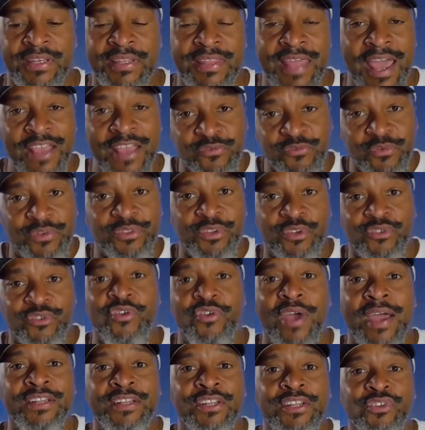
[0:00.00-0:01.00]
That's what they're
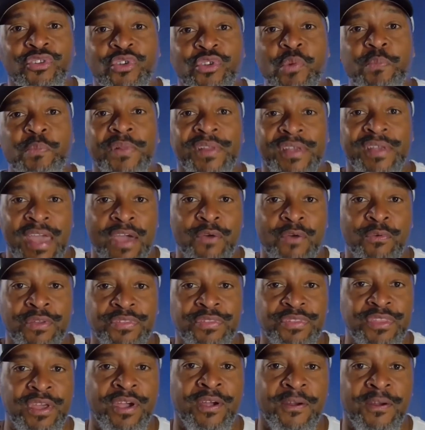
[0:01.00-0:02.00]
trying to duplicate
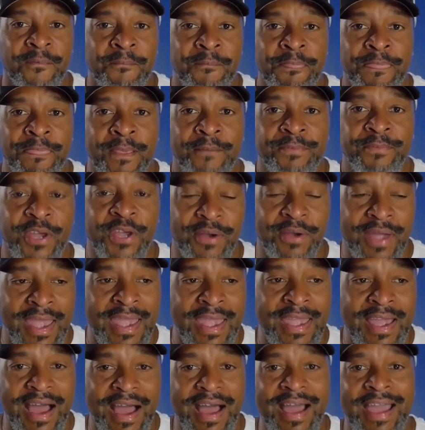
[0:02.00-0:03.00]
with their
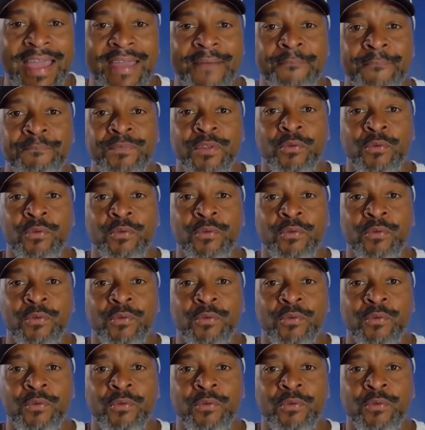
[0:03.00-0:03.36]
AI.